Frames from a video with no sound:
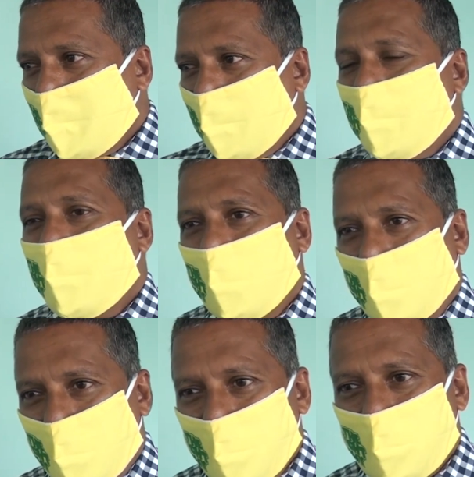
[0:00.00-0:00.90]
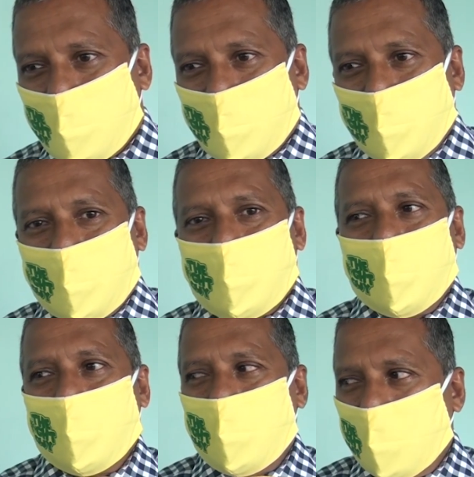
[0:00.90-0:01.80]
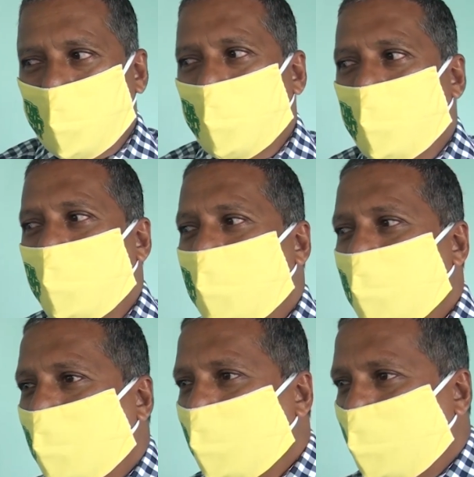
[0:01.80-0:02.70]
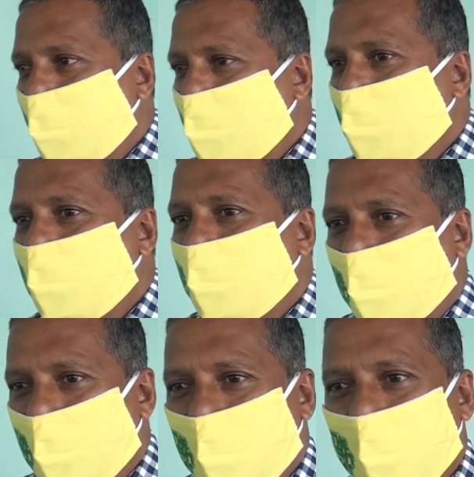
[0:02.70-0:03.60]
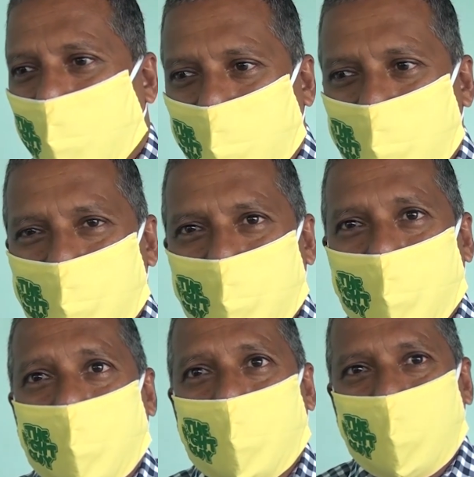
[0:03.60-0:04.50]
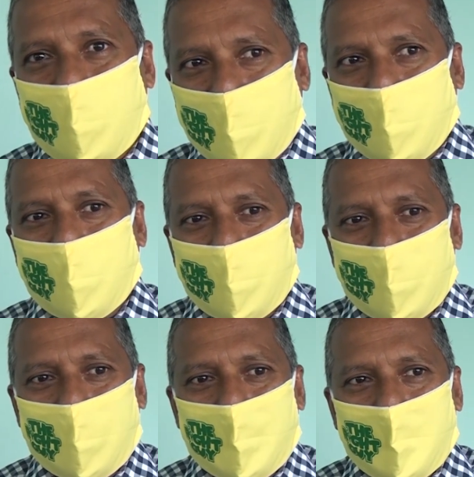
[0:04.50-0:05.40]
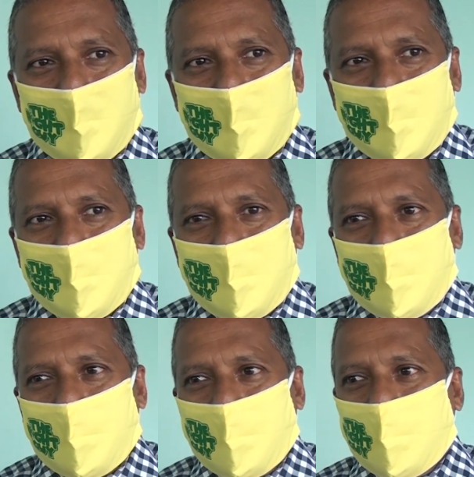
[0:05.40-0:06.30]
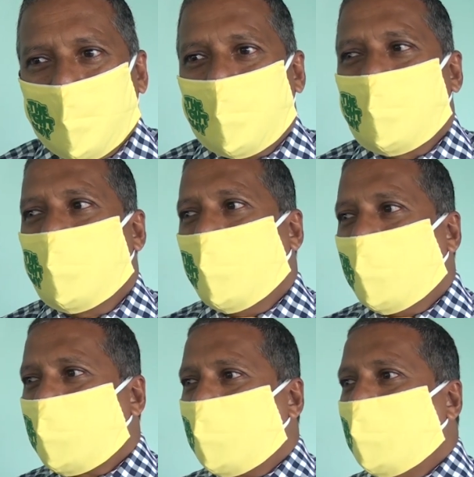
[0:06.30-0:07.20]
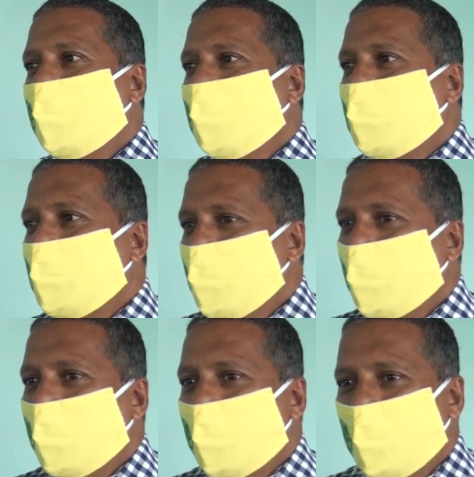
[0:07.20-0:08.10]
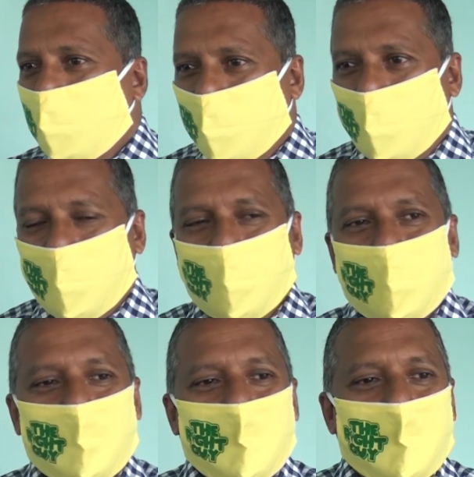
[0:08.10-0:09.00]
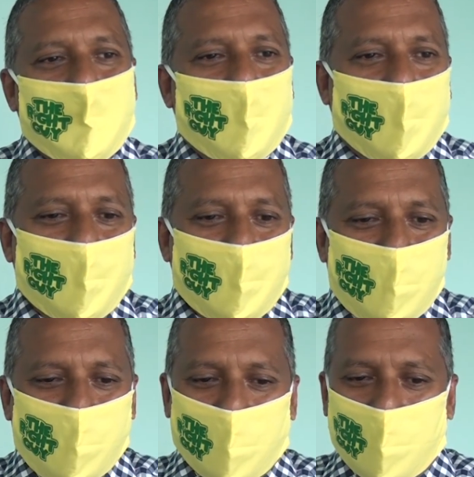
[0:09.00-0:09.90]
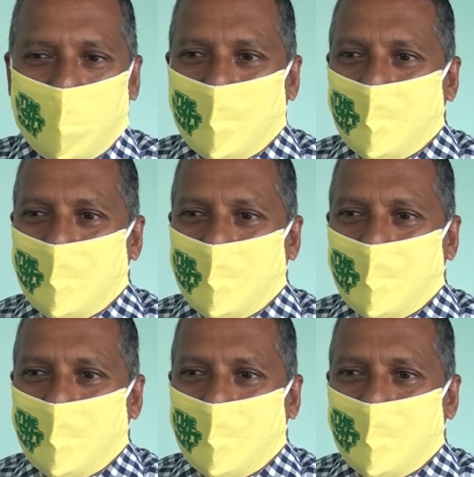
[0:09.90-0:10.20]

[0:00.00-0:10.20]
we promised that St. Jude would be delivered before the next election. Next election is due in June, and so